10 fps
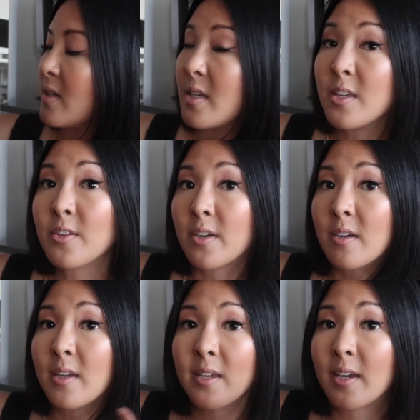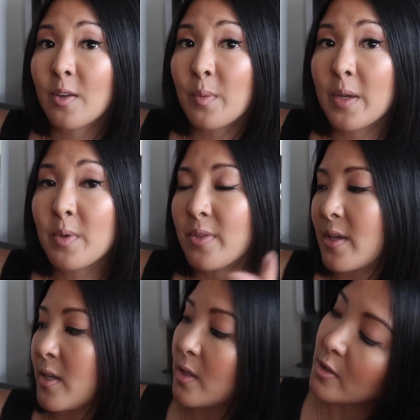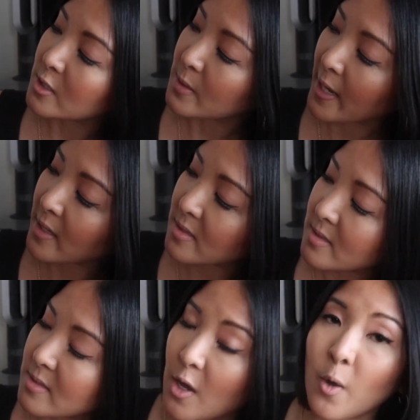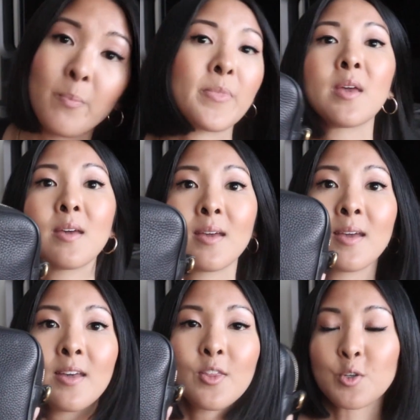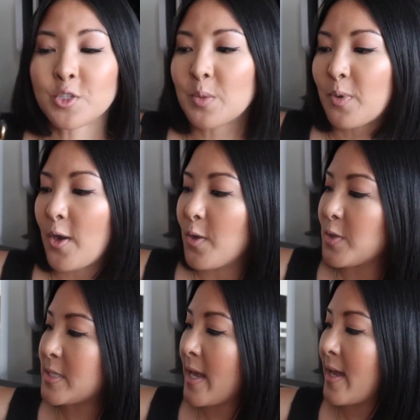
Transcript: either and get away with it, and it looks nice. So those are the pros.